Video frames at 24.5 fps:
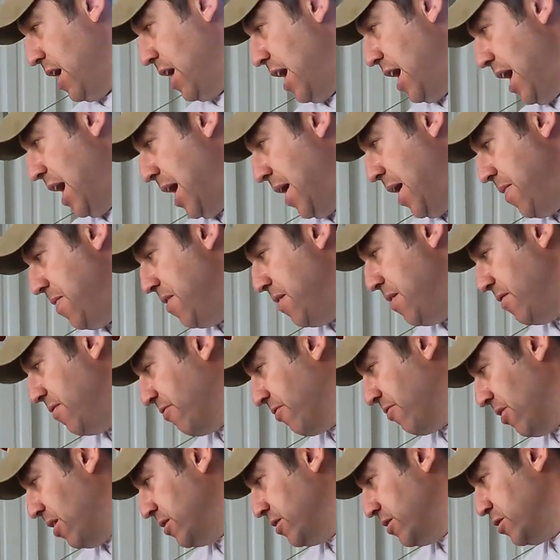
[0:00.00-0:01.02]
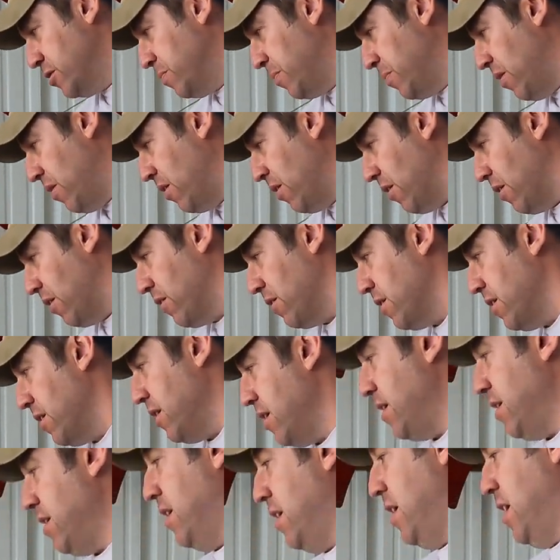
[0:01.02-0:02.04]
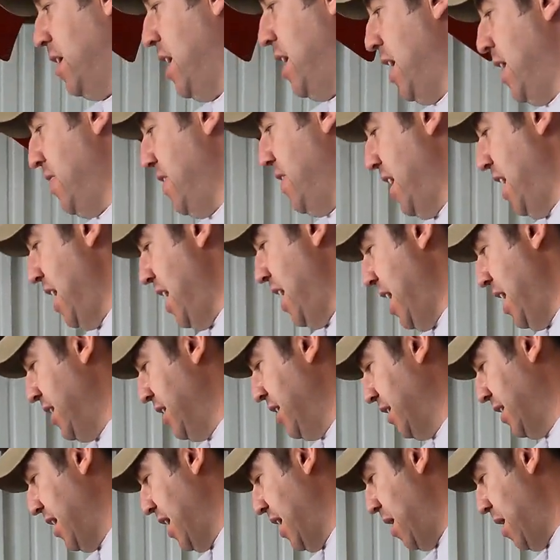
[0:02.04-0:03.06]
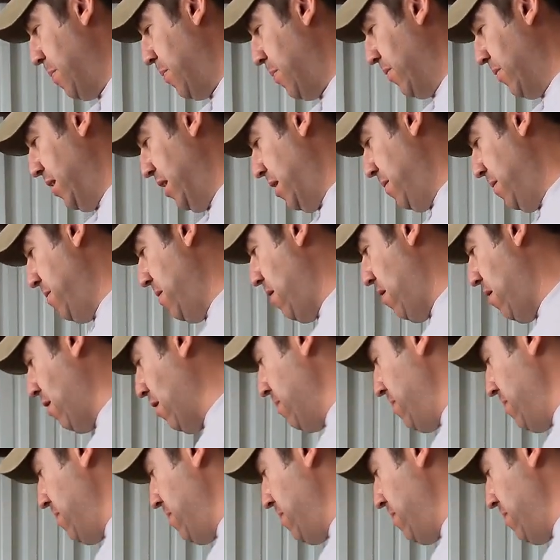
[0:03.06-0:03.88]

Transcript: and the front spar and the end cap rib are